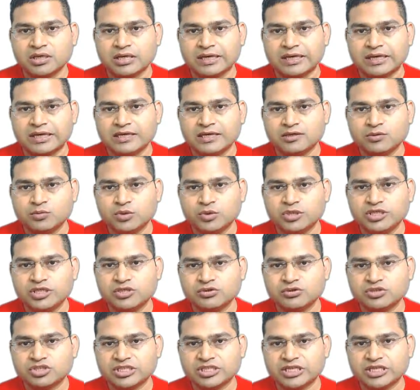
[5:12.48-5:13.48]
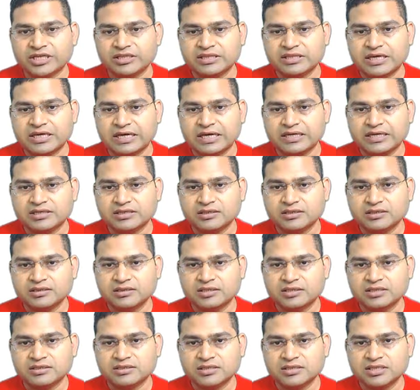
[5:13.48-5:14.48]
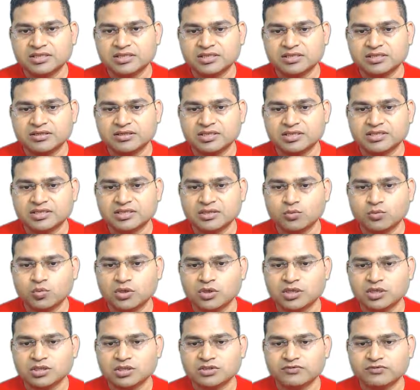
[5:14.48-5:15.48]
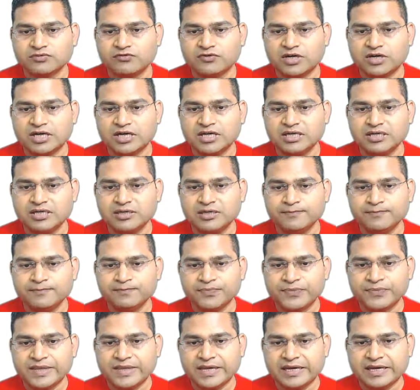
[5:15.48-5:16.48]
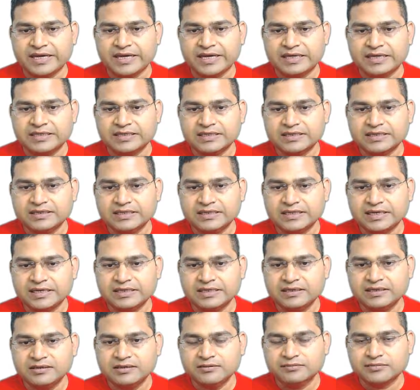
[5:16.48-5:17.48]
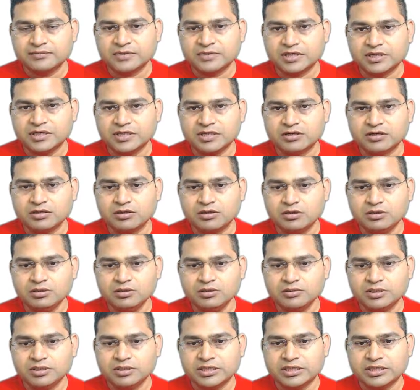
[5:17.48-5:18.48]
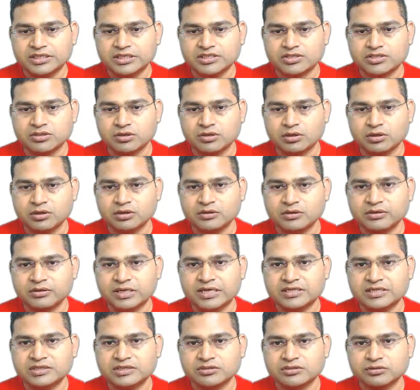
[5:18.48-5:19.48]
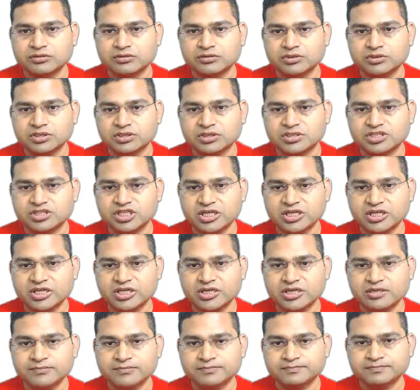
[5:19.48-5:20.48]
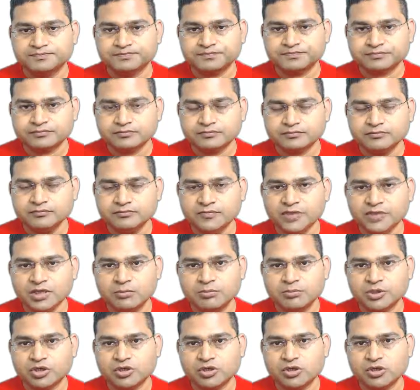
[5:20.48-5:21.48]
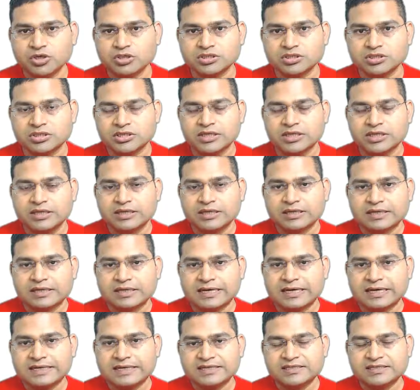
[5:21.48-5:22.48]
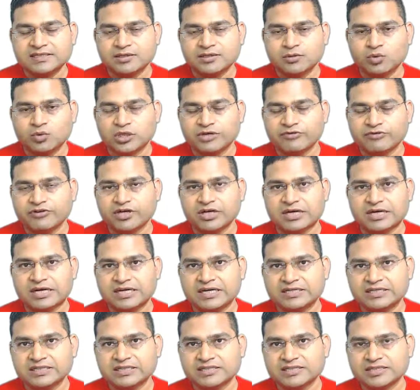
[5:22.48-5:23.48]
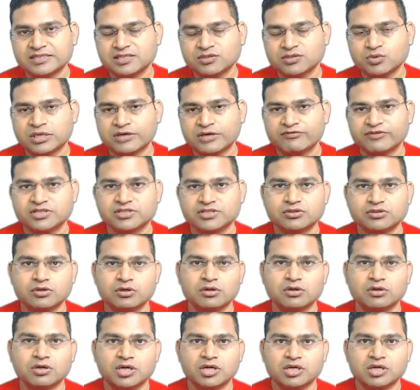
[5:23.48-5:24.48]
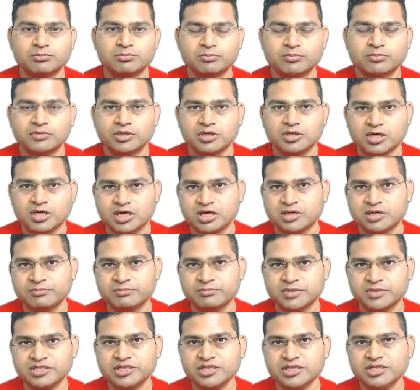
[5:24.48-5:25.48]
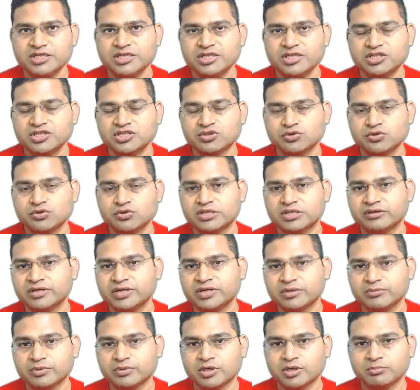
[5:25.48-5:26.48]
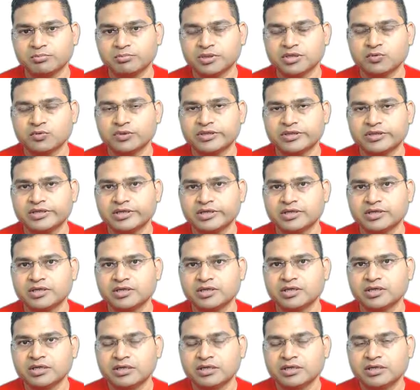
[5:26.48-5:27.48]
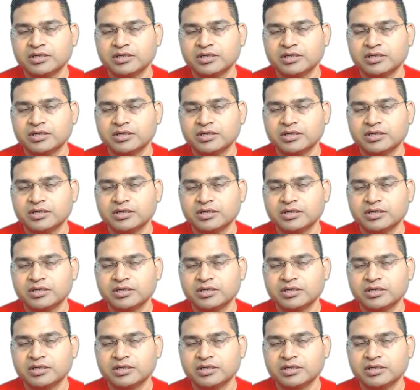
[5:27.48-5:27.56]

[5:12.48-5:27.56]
and we need to check that this integration works fine, and then click on install. Right, so you just check it, because Kite, whatever Kite instance we have installed on our machine, needs to integrate properly with the